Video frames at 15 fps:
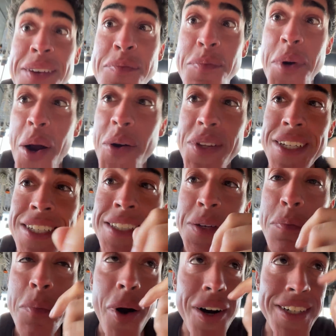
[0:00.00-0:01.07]
Bro, this
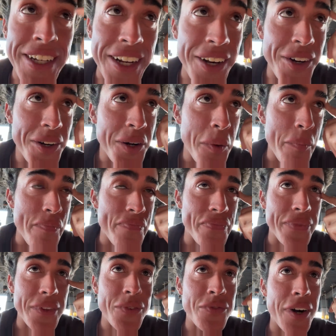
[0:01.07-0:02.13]
bartender,
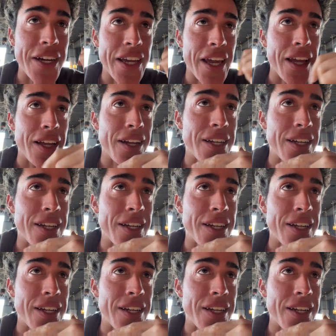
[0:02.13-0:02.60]
fucking